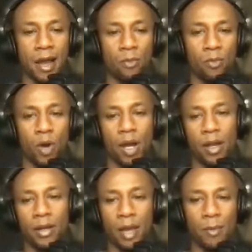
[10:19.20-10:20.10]

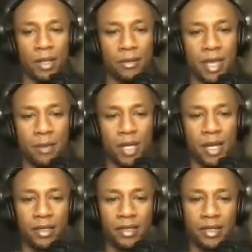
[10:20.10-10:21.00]
one, I mean, them
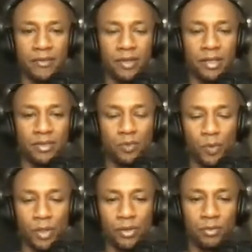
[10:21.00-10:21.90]
cutting the dividends
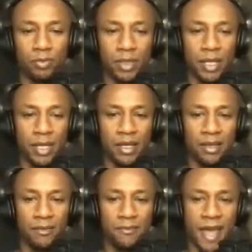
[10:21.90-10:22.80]
will play
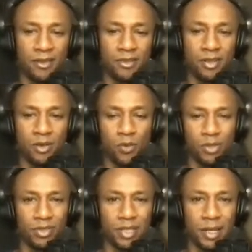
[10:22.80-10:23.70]
a factor. It will
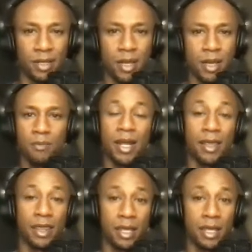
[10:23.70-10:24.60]
stink, but I
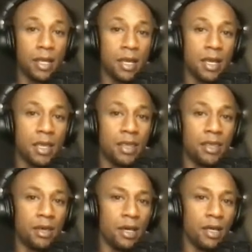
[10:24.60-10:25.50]
think
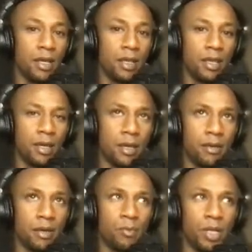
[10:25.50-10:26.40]
the
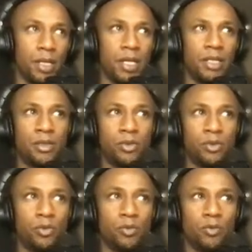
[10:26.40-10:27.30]
ability
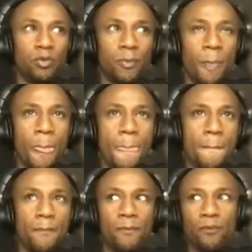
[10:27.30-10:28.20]
to
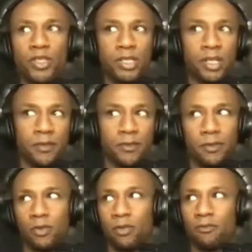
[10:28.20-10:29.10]

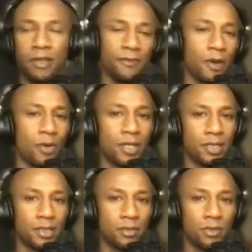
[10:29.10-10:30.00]
shift or
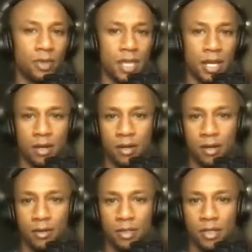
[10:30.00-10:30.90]
refocus
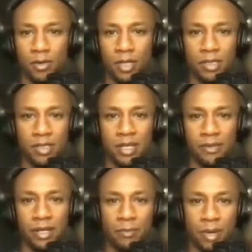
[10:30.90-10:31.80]
their this
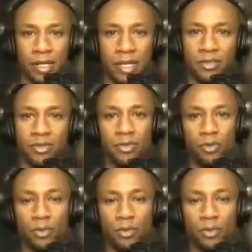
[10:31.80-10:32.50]
dividend money into